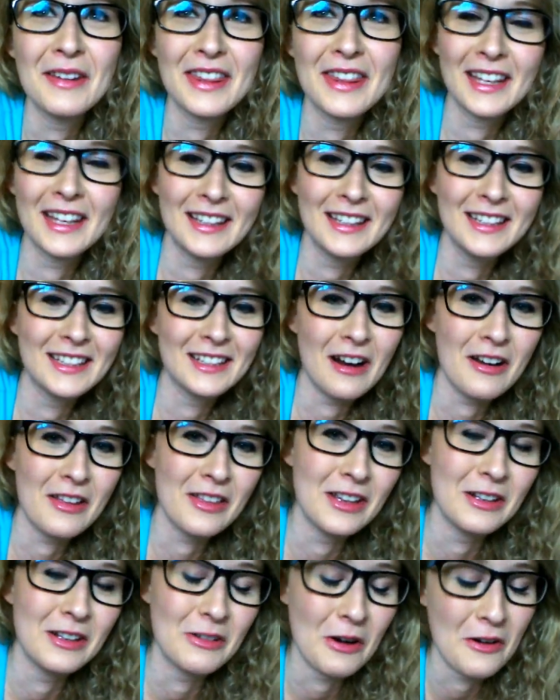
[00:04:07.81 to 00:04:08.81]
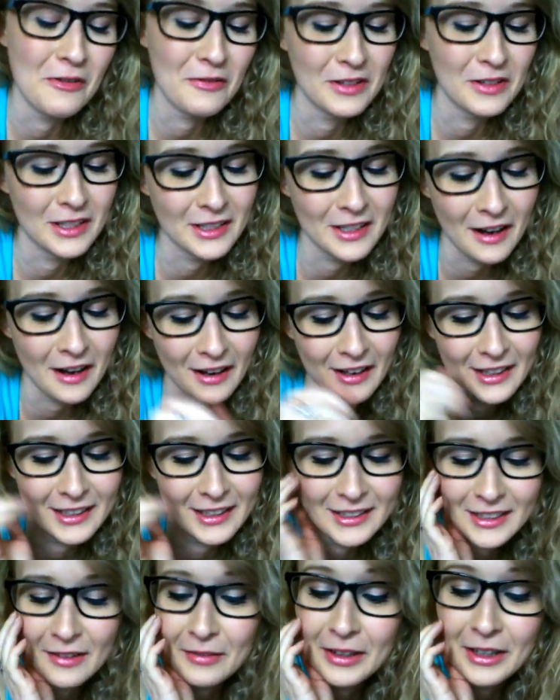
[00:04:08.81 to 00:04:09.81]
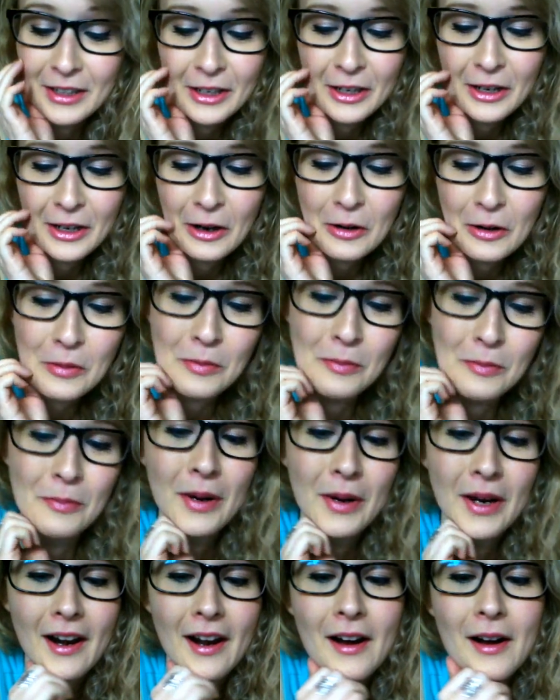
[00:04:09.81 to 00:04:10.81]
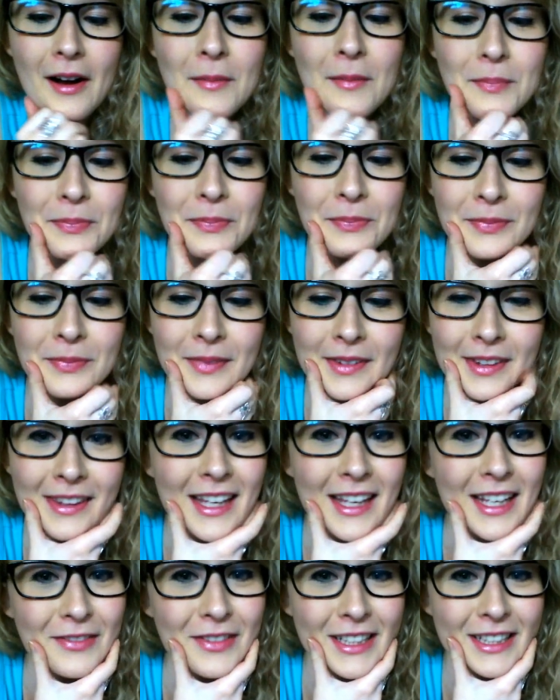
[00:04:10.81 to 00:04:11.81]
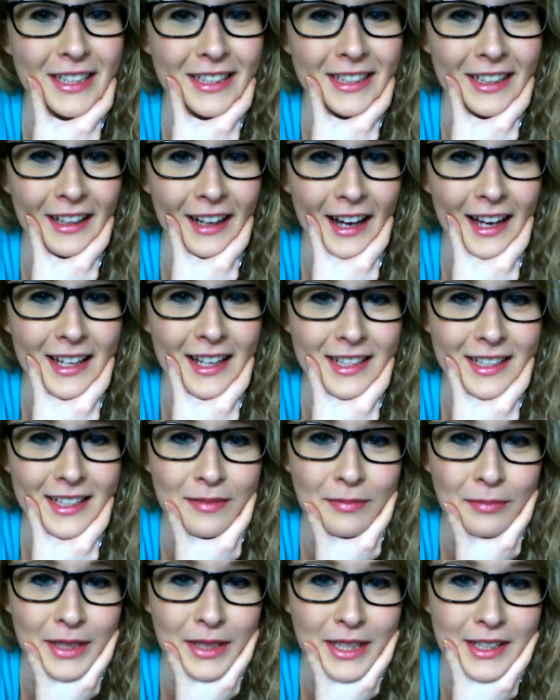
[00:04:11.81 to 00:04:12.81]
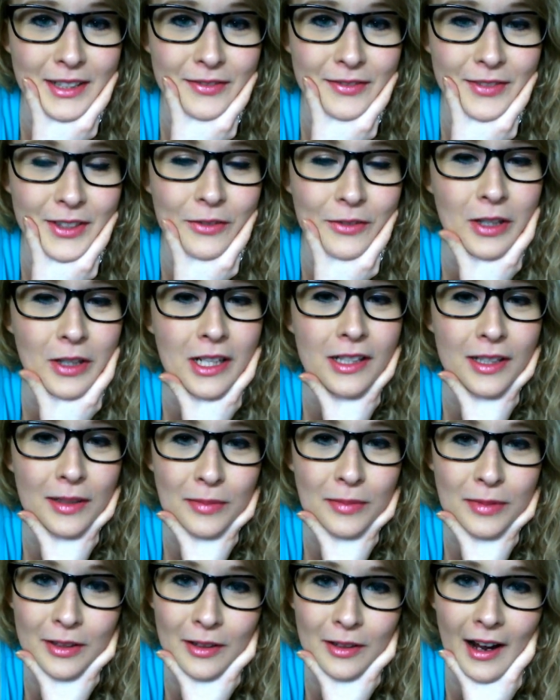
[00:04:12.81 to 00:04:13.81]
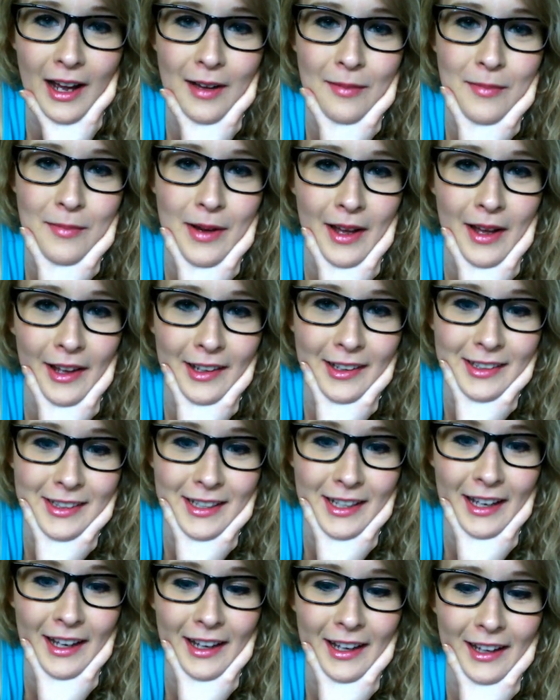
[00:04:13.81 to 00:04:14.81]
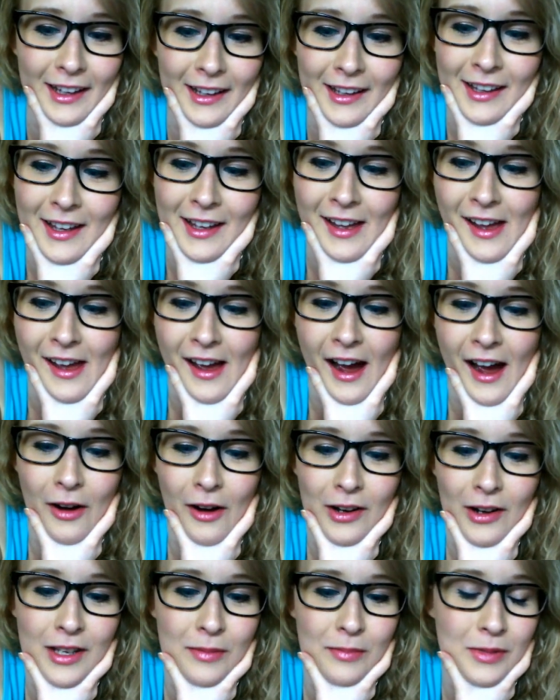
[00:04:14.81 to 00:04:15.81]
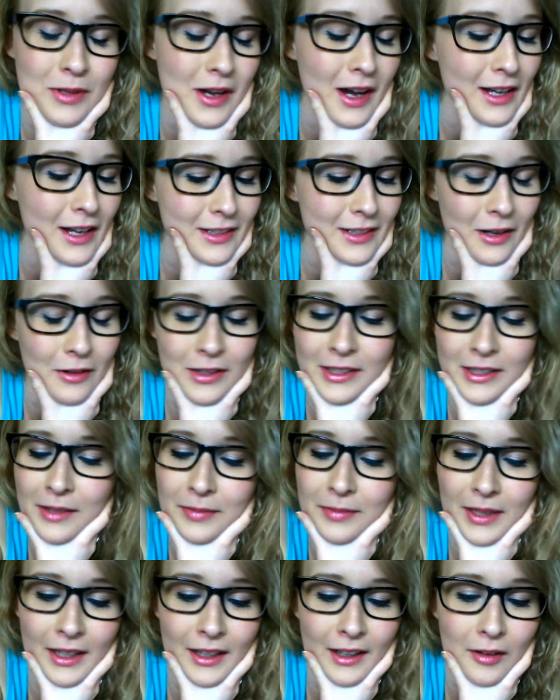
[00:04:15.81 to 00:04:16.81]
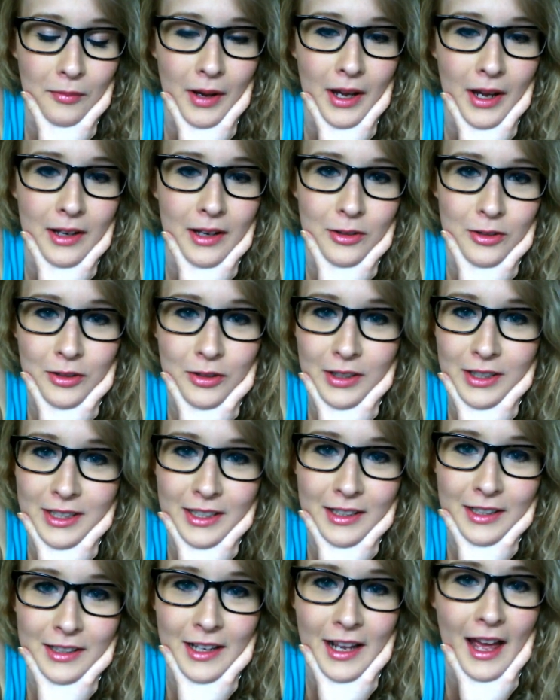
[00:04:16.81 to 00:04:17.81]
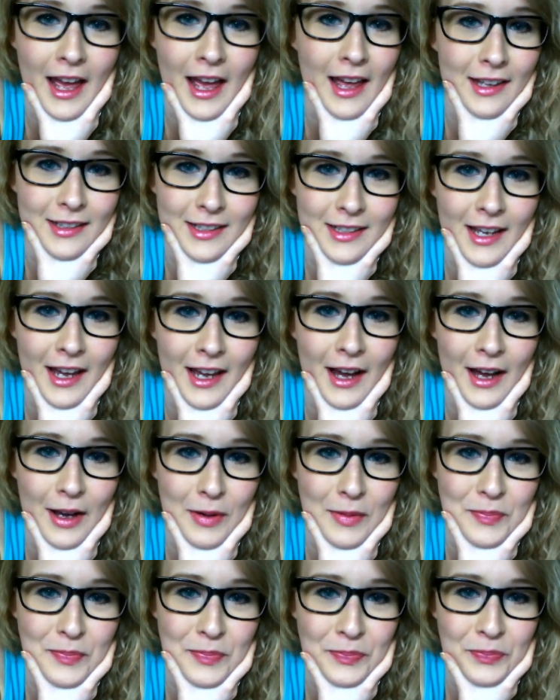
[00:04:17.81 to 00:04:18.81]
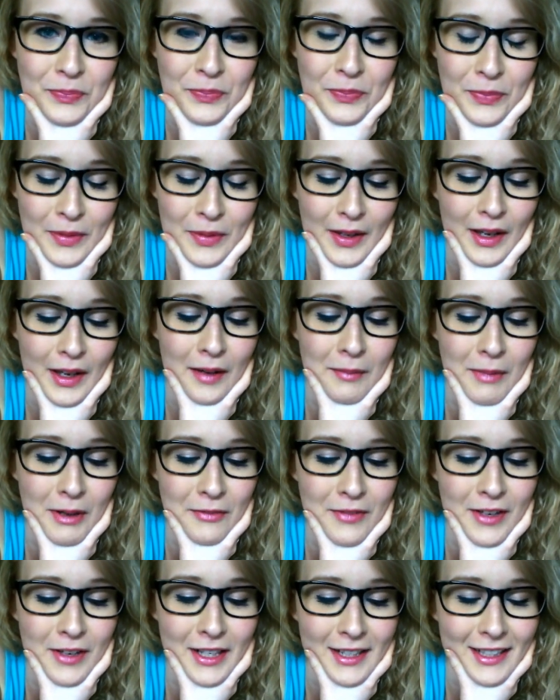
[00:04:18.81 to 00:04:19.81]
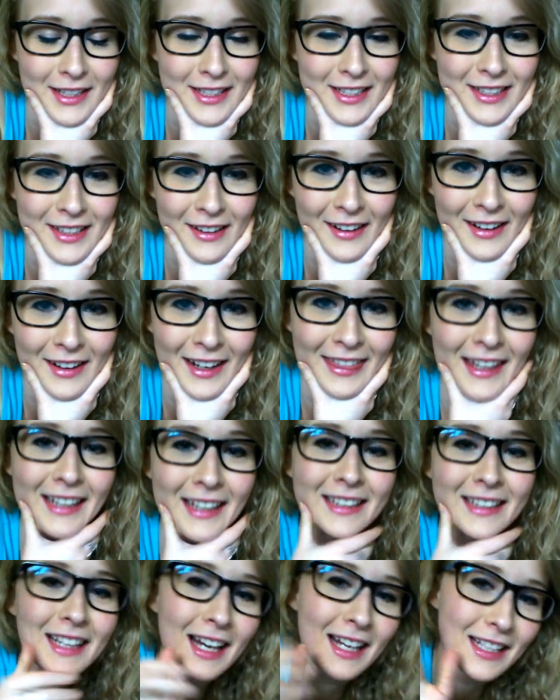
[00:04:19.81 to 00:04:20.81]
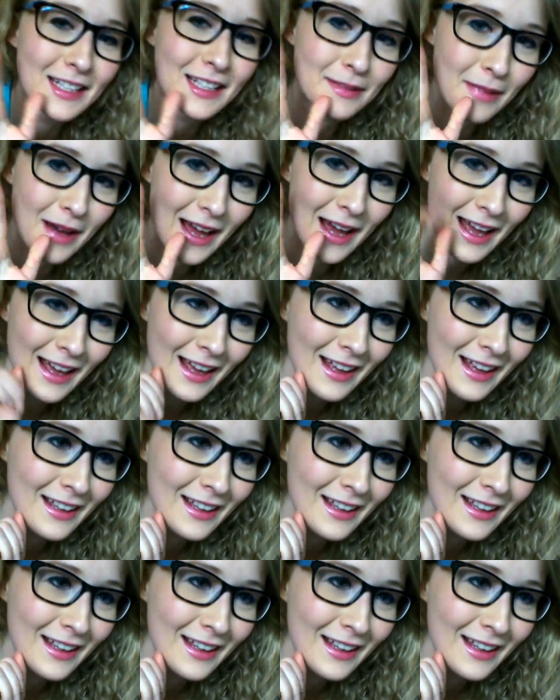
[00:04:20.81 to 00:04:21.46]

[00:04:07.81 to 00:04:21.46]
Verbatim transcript: I think these are the endorphins talking, so I'm gonna go. But um, thanks for listening, guys, and please feel free to subscribe, and uh, I'll keep you guys always updated on my nutrition and um, my fitness. All right, thanks, guys. Bye.